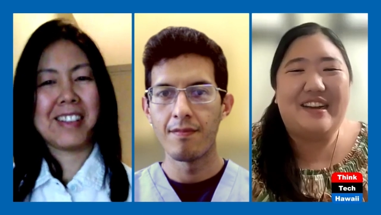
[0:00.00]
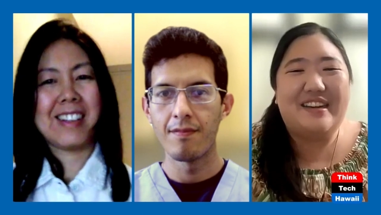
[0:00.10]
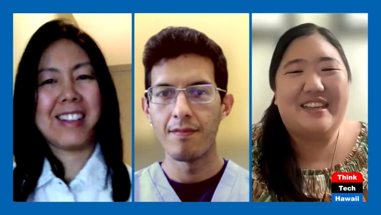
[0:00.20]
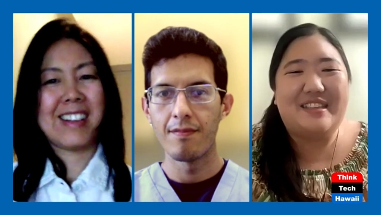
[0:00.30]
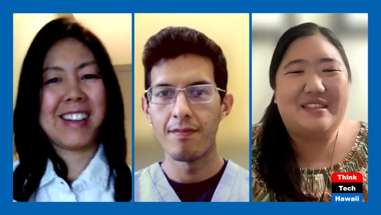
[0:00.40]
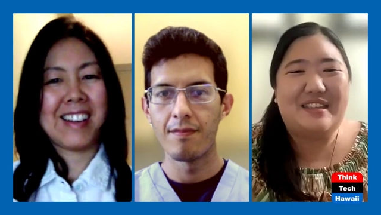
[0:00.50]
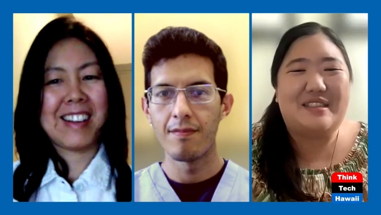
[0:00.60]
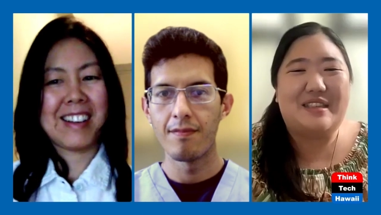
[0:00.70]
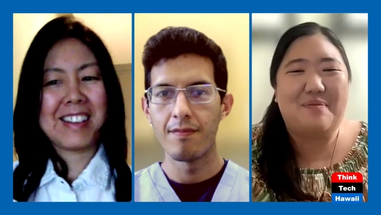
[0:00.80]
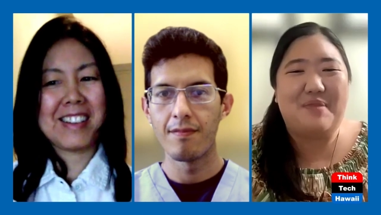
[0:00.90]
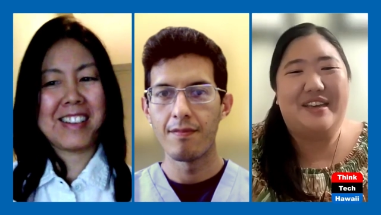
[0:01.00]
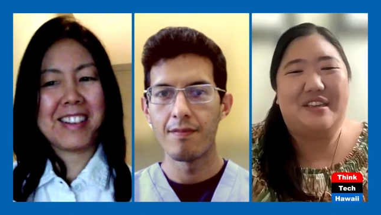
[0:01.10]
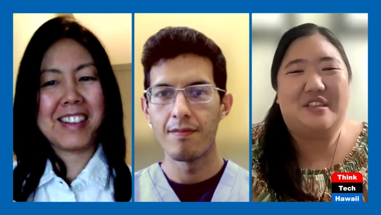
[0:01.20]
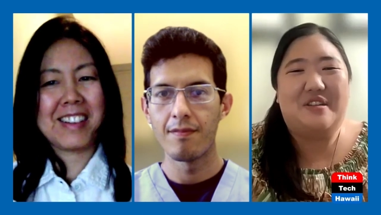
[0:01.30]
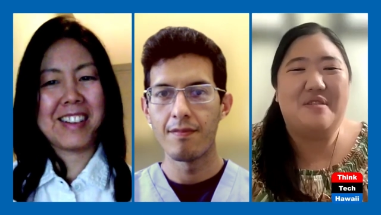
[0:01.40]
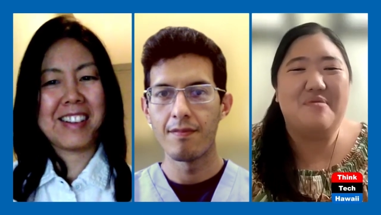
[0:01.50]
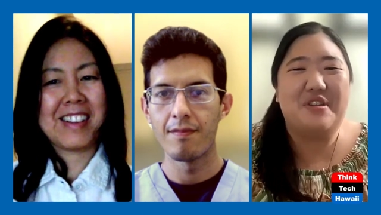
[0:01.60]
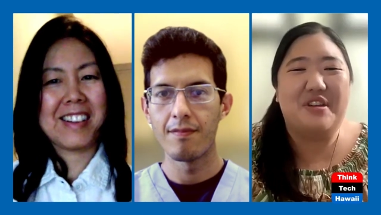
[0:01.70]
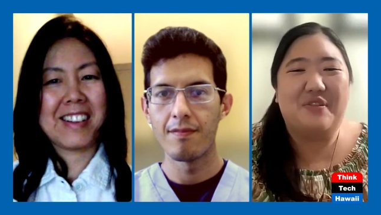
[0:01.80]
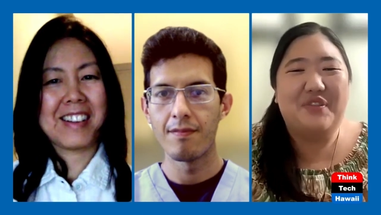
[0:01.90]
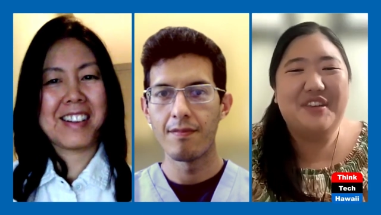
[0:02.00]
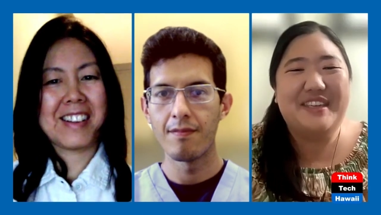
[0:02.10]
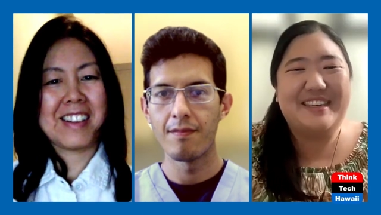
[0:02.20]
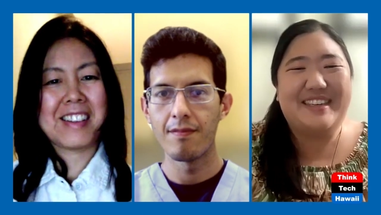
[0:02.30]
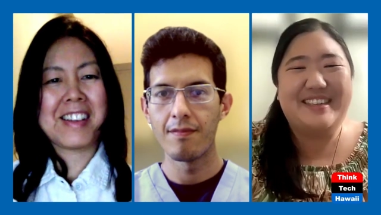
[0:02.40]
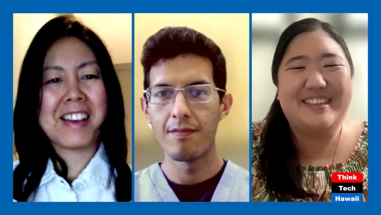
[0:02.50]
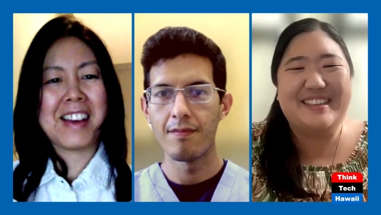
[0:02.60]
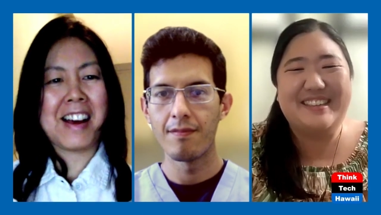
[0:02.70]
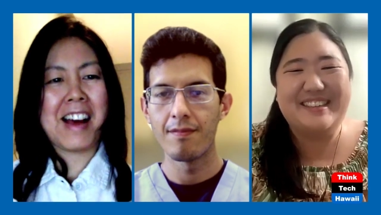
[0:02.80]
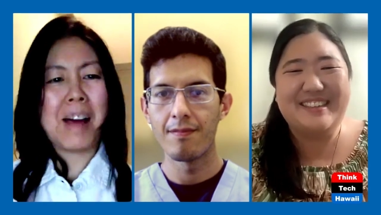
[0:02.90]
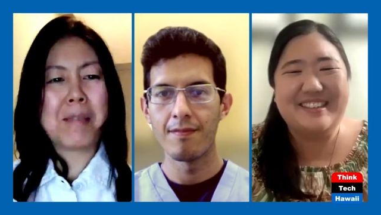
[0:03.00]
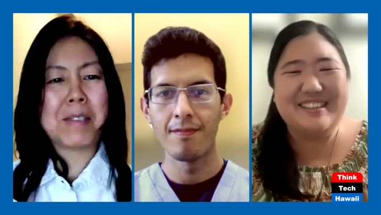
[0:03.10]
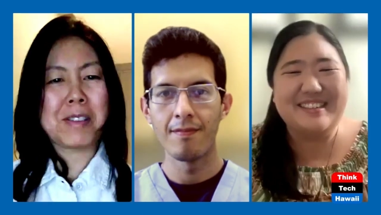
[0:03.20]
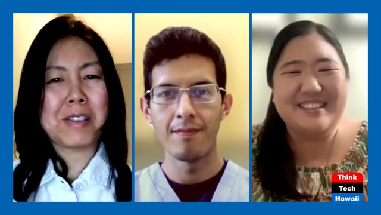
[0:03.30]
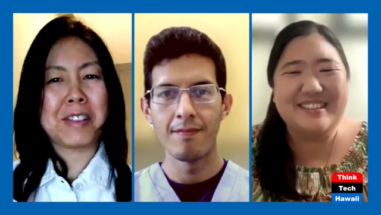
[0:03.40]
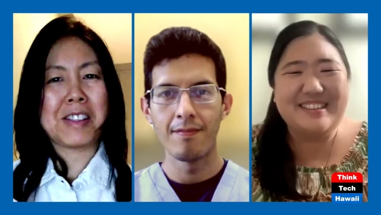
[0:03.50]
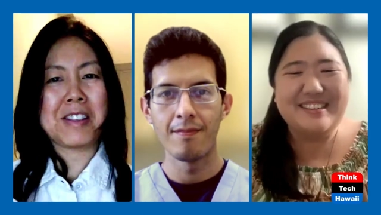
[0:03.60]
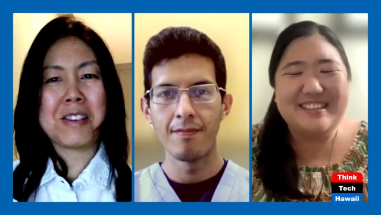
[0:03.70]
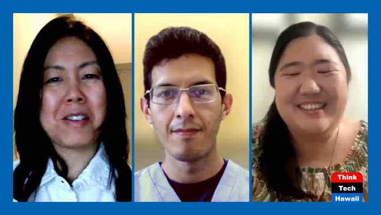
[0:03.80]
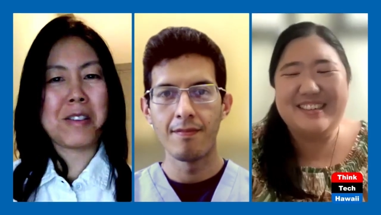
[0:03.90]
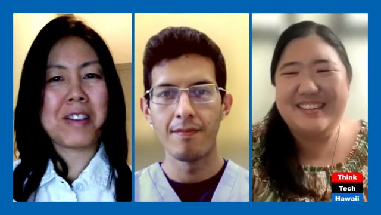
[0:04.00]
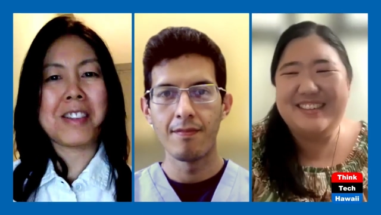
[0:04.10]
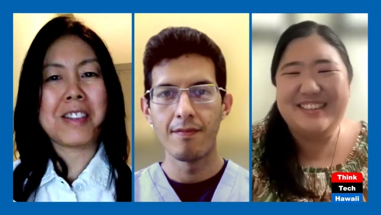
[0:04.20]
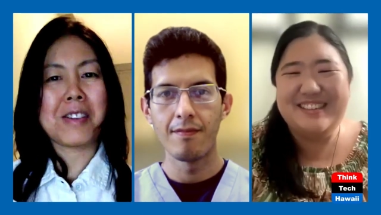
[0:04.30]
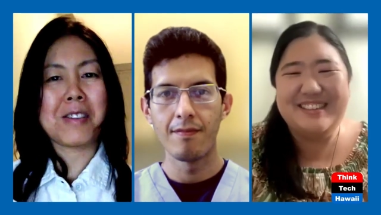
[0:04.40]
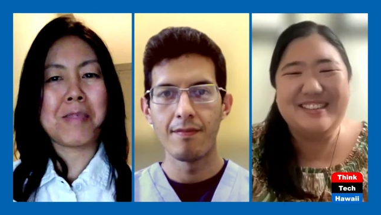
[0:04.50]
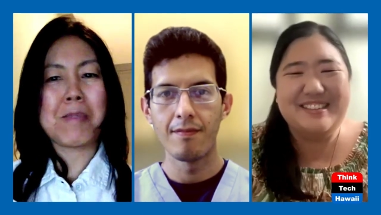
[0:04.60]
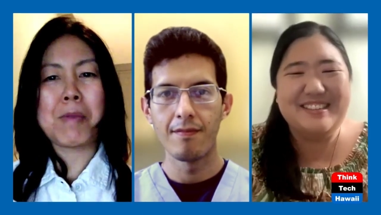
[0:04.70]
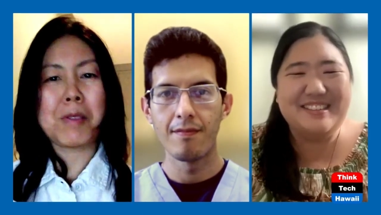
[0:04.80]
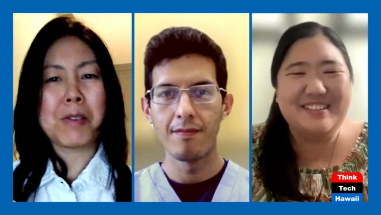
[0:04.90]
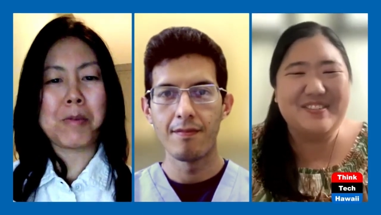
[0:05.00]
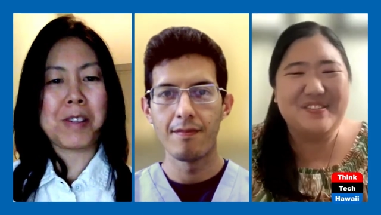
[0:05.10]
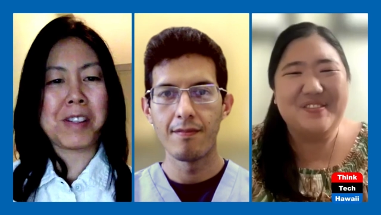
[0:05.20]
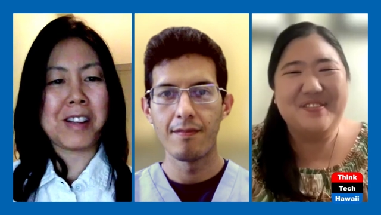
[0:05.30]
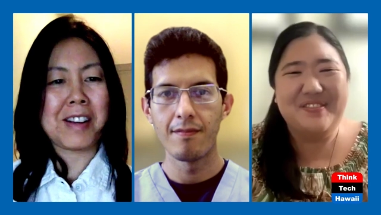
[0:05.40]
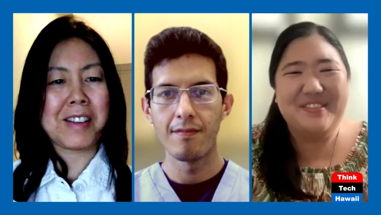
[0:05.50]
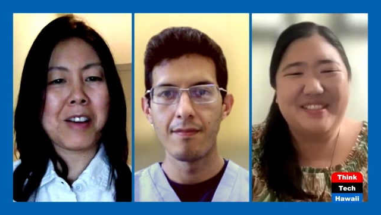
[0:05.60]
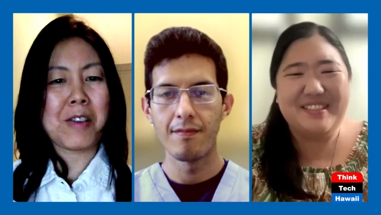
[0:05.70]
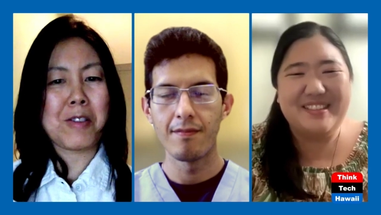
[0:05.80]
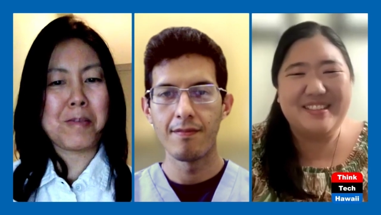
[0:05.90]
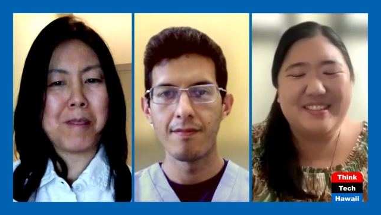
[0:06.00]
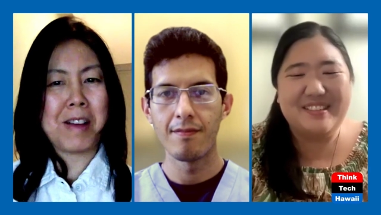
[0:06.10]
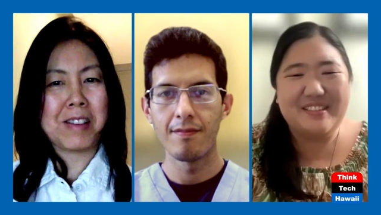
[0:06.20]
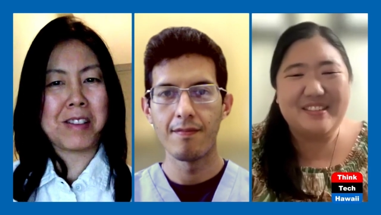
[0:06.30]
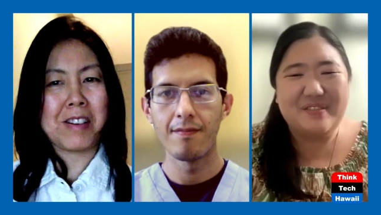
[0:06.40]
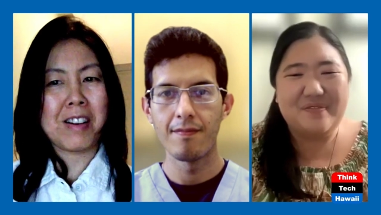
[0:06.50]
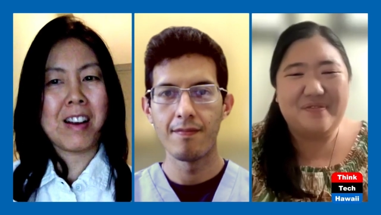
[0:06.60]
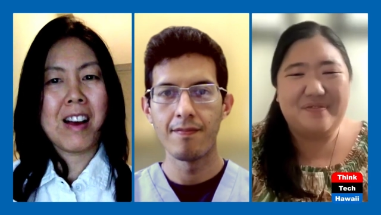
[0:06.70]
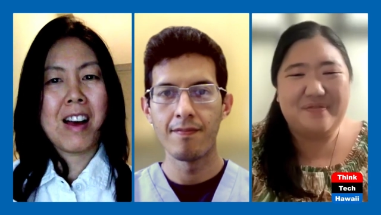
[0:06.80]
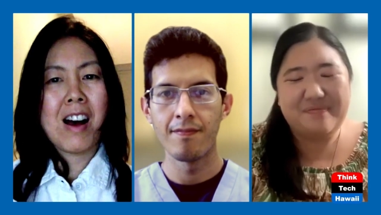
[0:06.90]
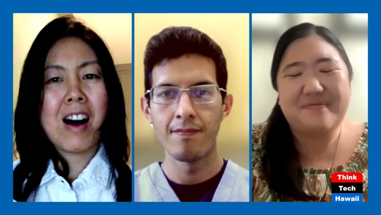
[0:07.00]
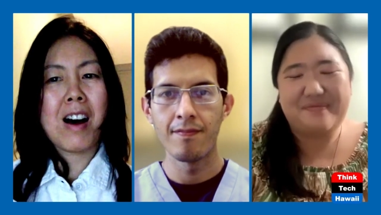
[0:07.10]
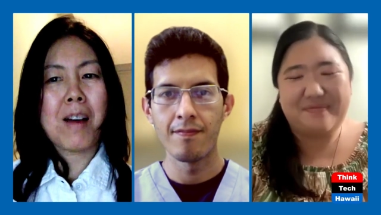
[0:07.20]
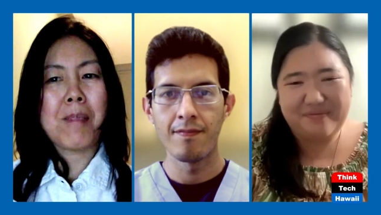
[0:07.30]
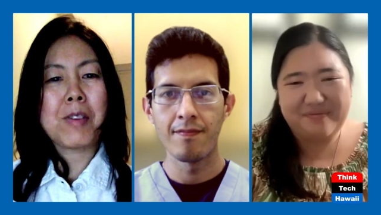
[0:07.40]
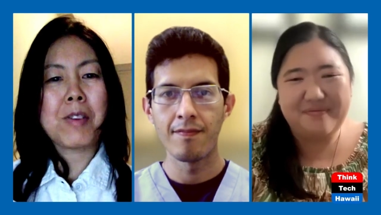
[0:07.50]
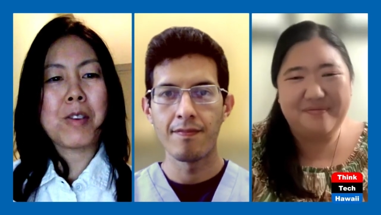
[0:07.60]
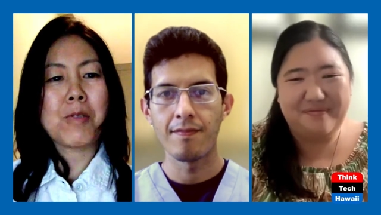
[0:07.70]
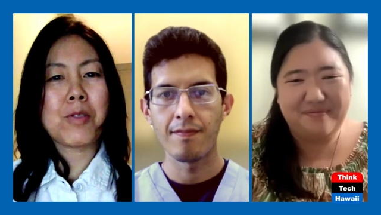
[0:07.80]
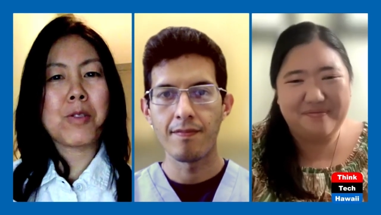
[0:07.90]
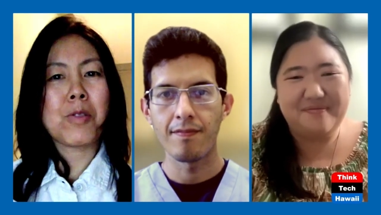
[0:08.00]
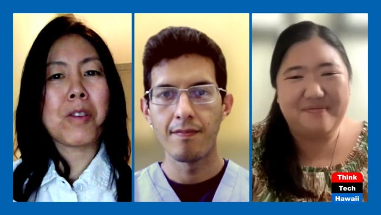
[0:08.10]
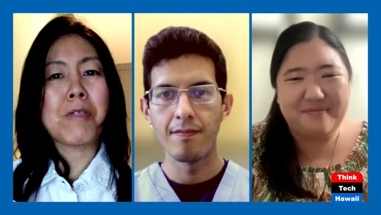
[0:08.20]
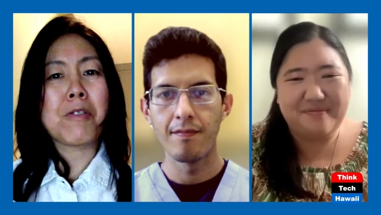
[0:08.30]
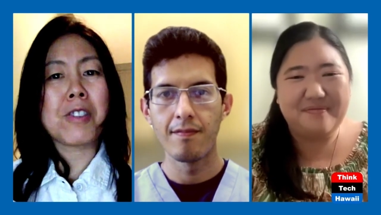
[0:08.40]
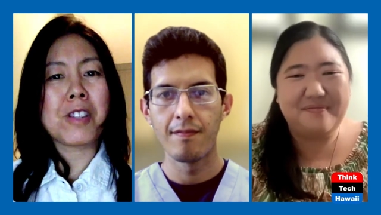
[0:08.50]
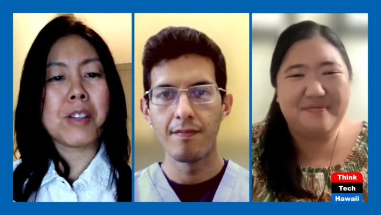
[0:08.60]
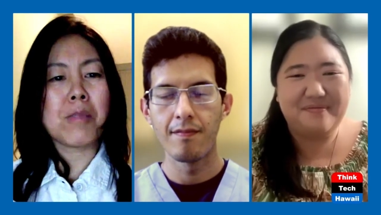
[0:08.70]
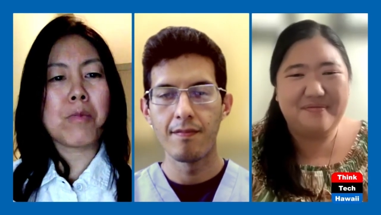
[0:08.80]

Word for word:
Speaker 1: there. That's that's like my ulterior motive. yeah,
Speaker 2: absolutely. They're, they're people don't realize how good bats are. Um, you know, so unfortunately,